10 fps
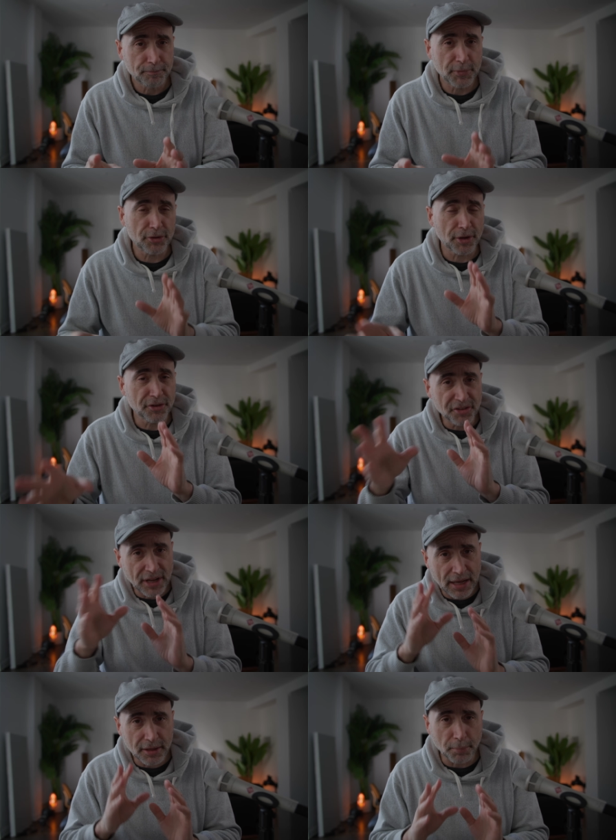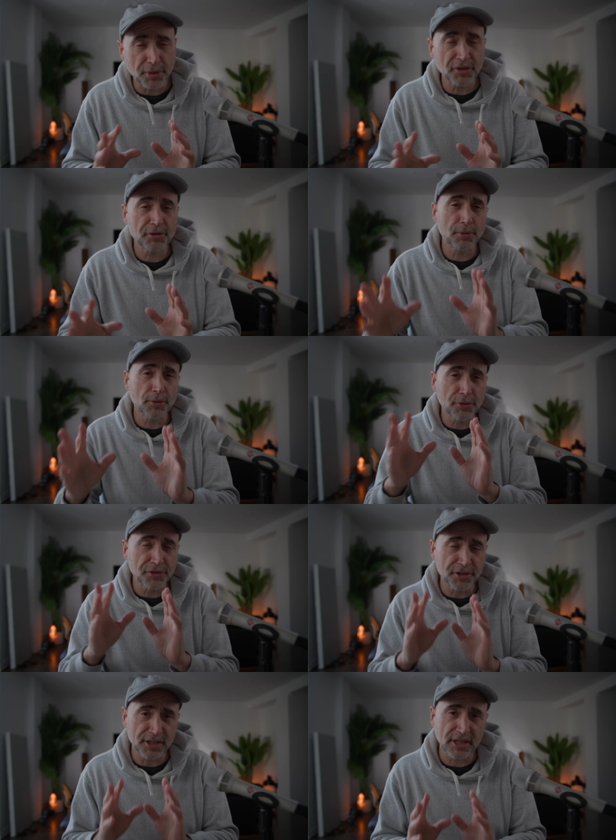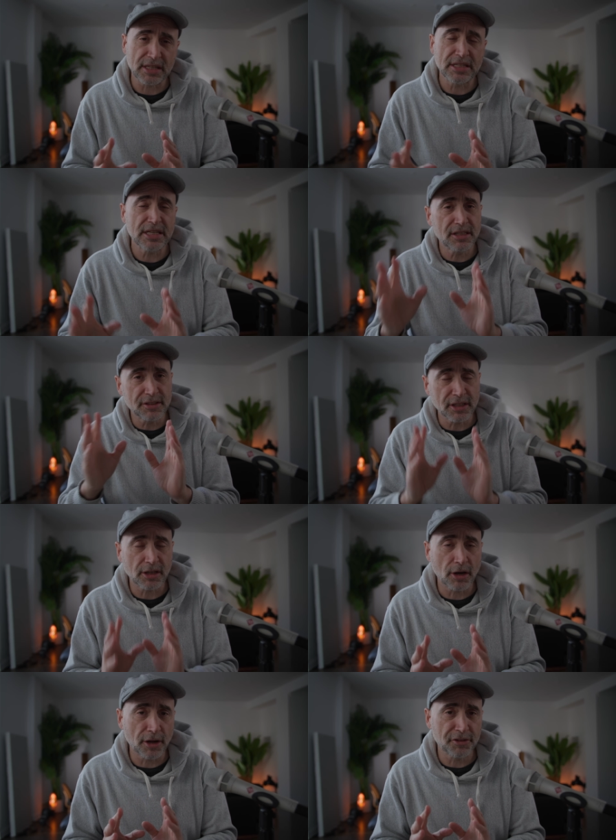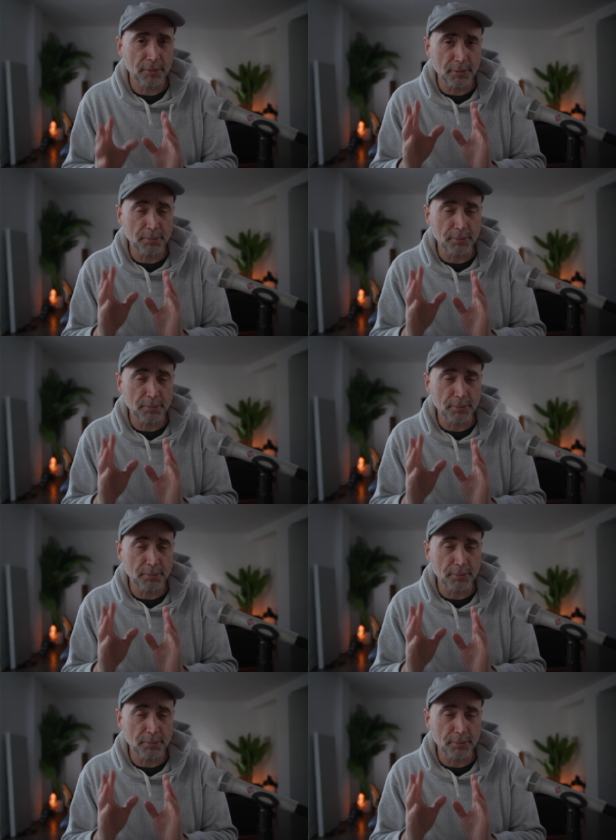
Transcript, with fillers: but you understand the principles and the techniques and the concepts